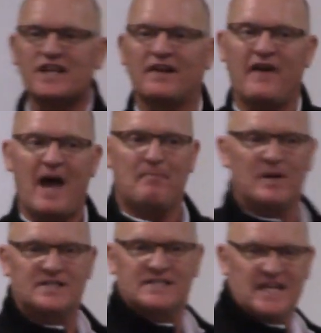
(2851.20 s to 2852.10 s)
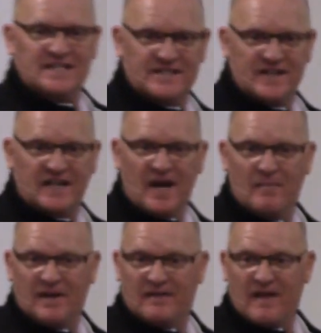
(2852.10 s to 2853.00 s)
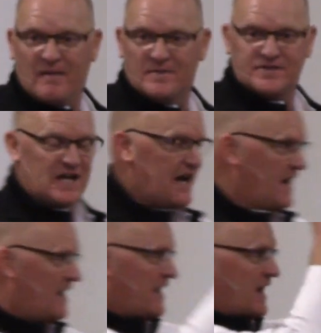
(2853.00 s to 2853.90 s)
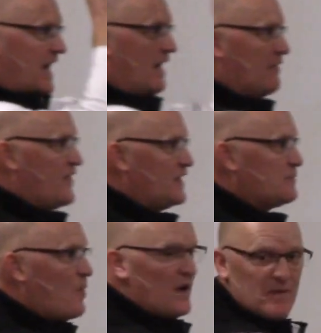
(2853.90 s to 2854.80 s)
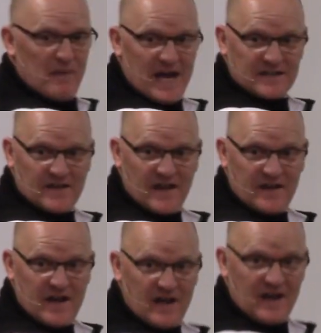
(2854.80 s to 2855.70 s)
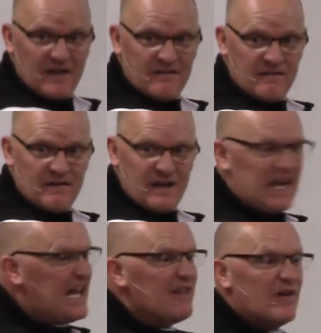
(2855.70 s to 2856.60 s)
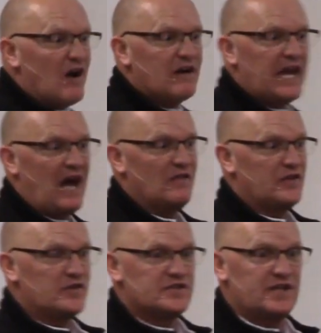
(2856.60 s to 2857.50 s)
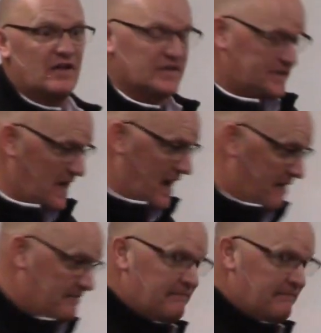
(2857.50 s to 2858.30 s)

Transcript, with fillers: that have happened since the coming of that Messiah, everything's pointed back to that day. Even our calendars tell us that.